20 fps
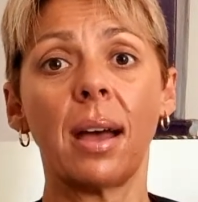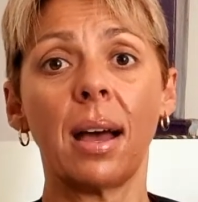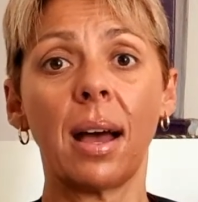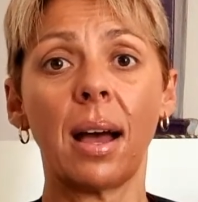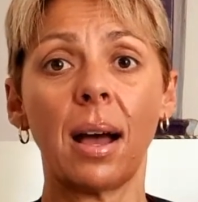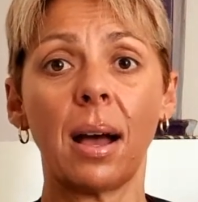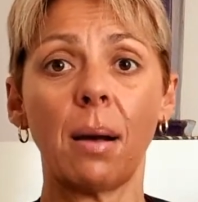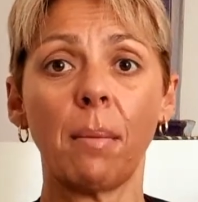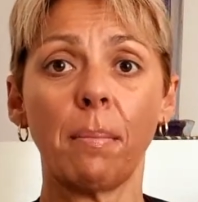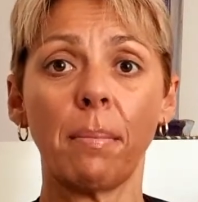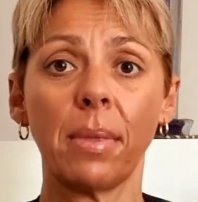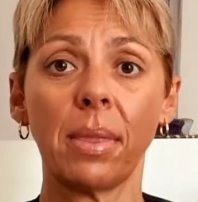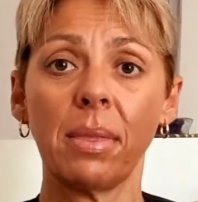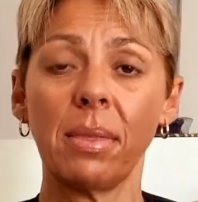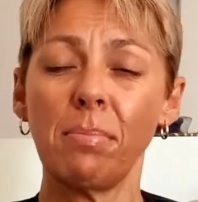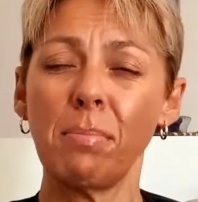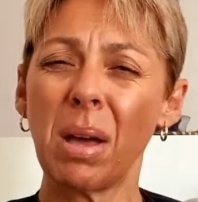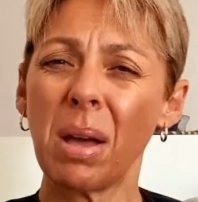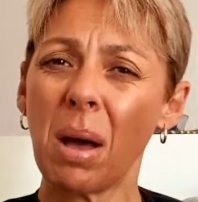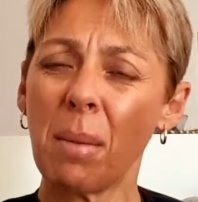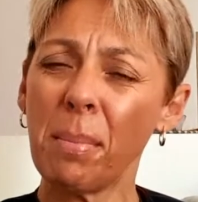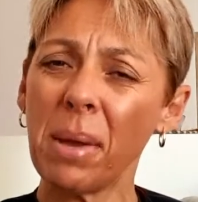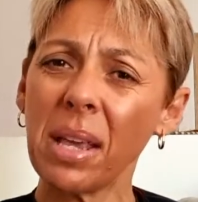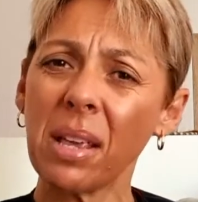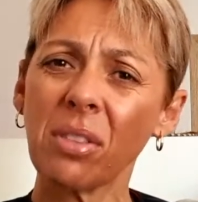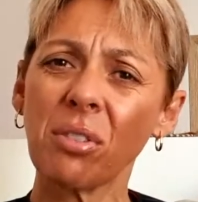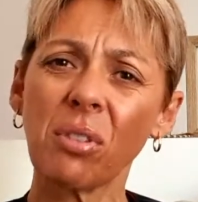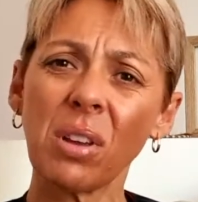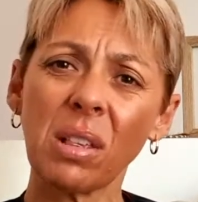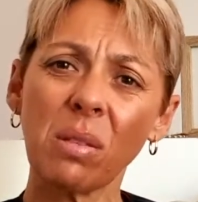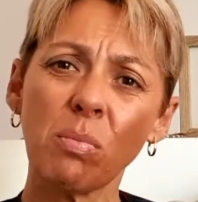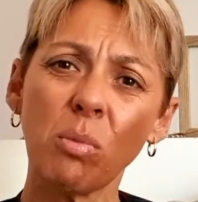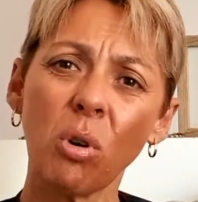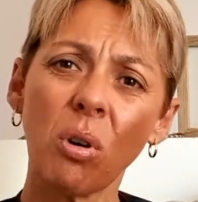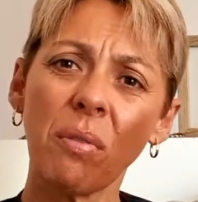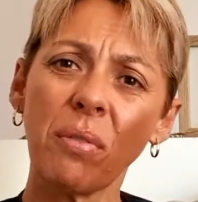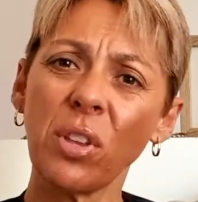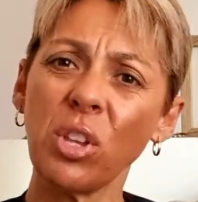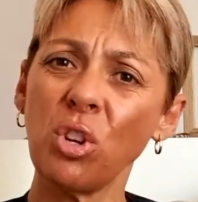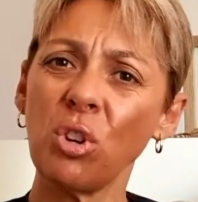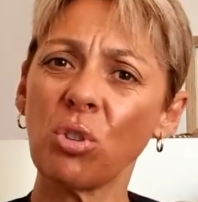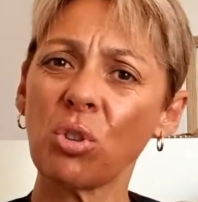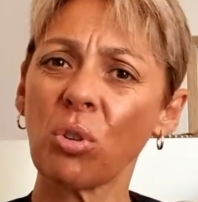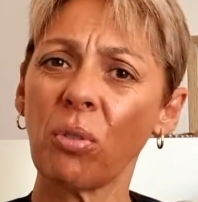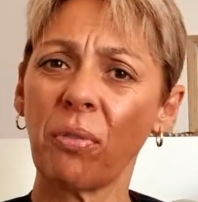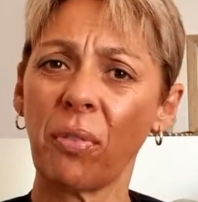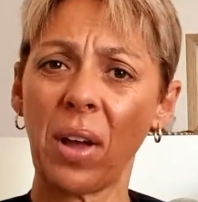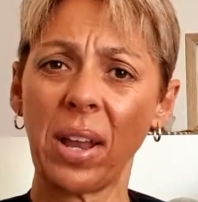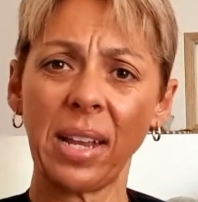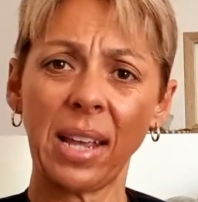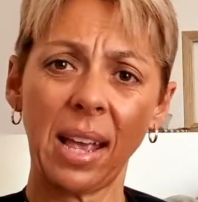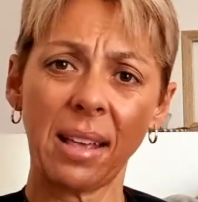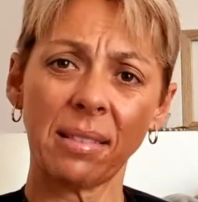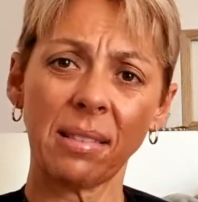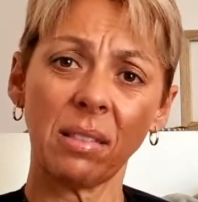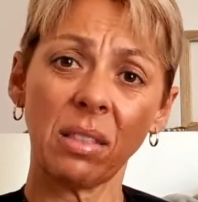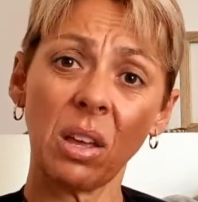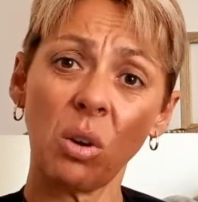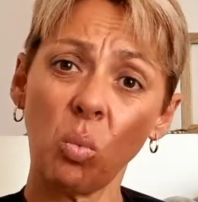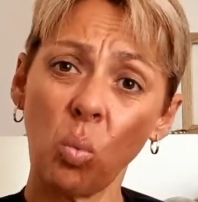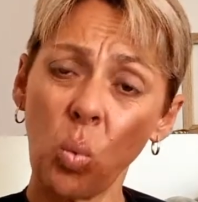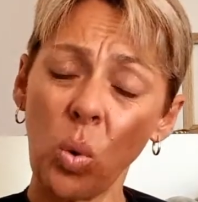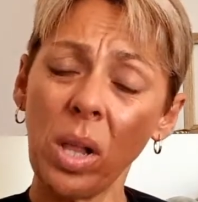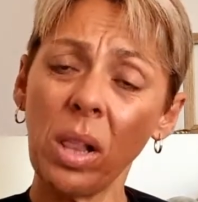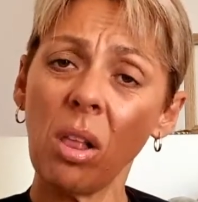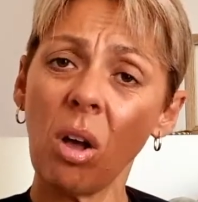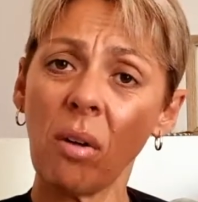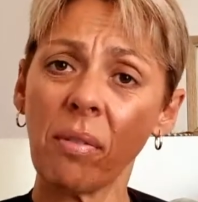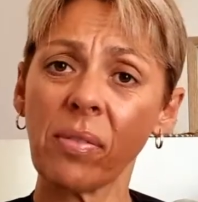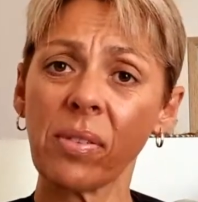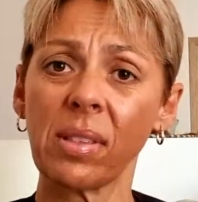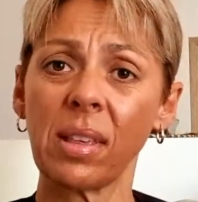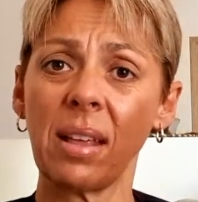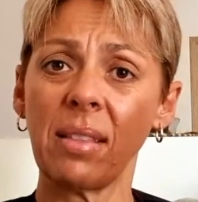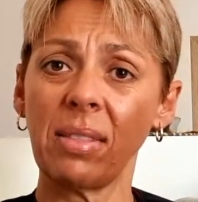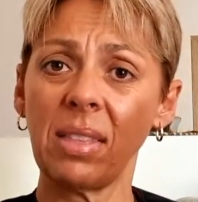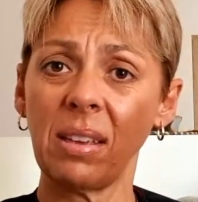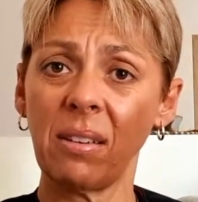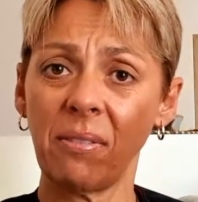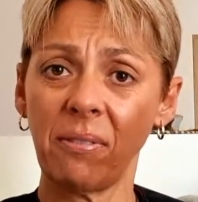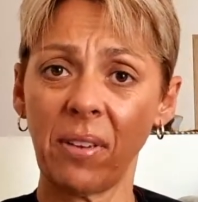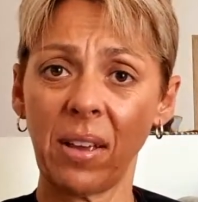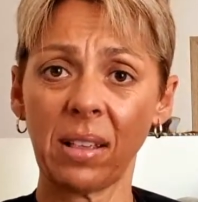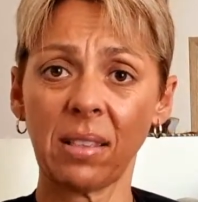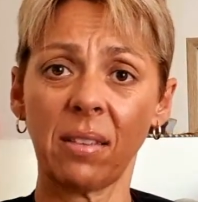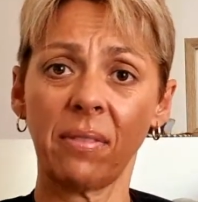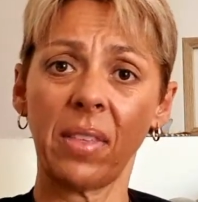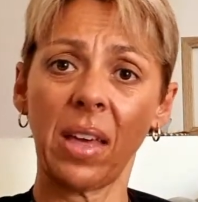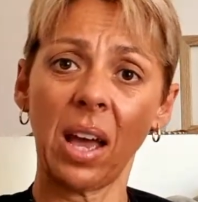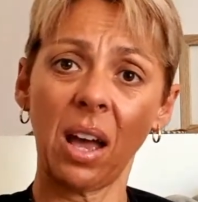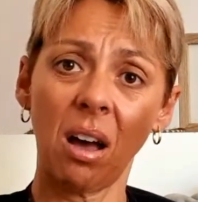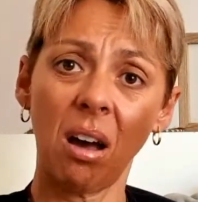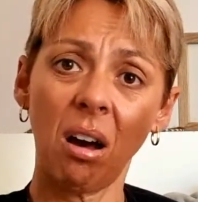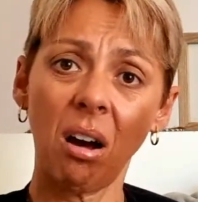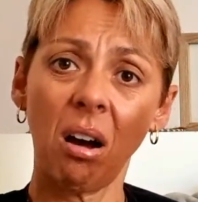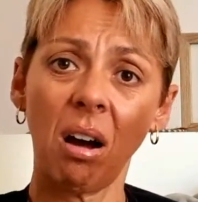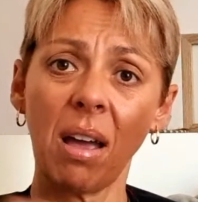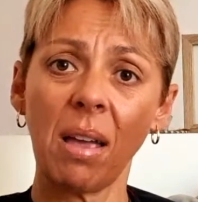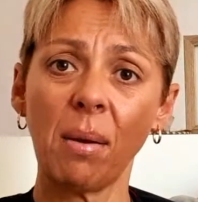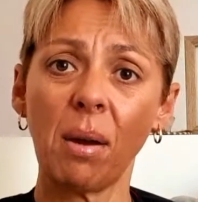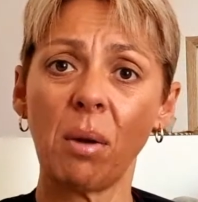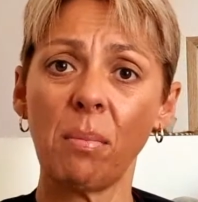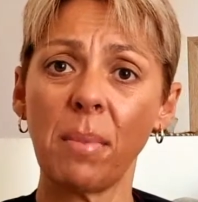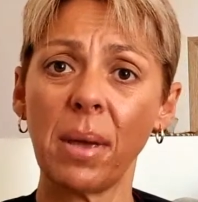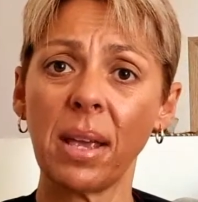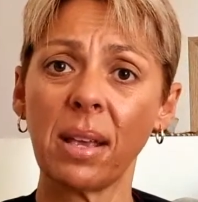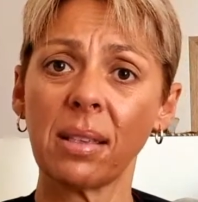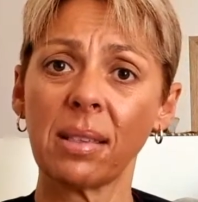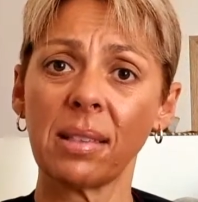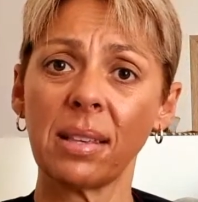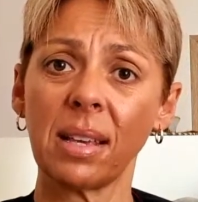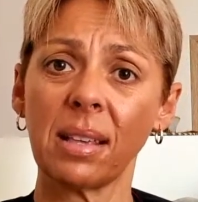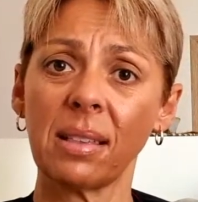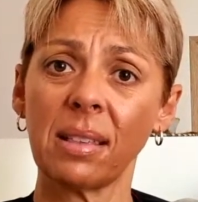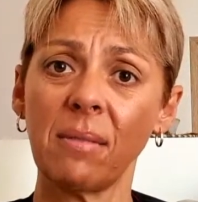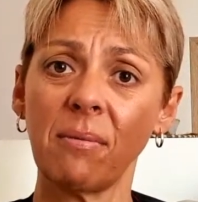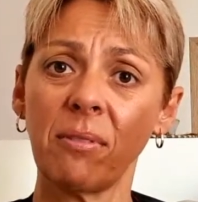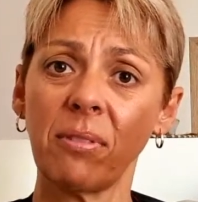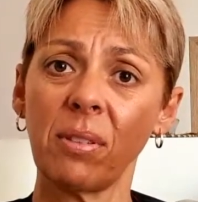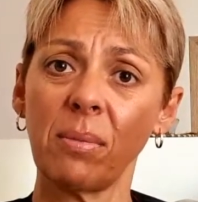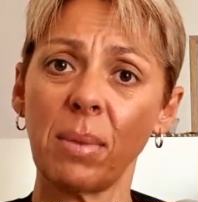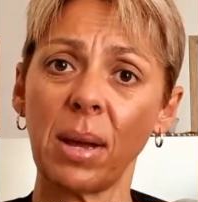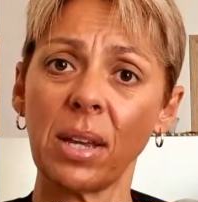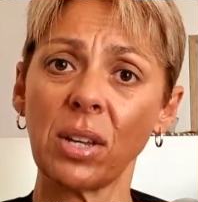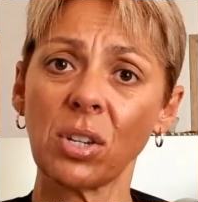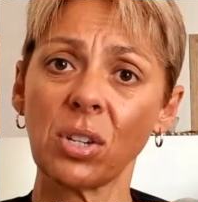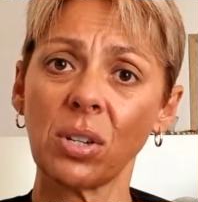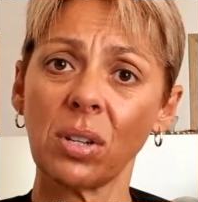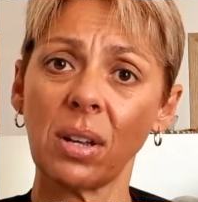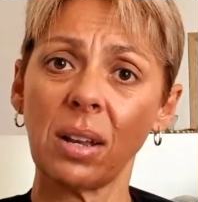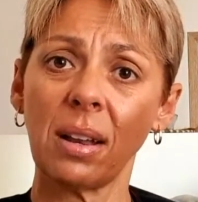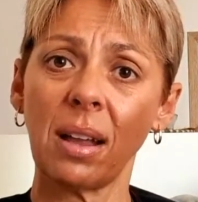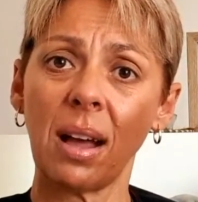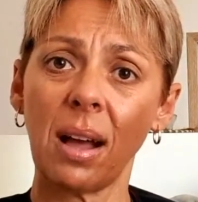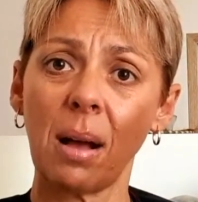Omega-3 is more of a neutral fatty acid that will offset the effects of that high omega-6 inflammation.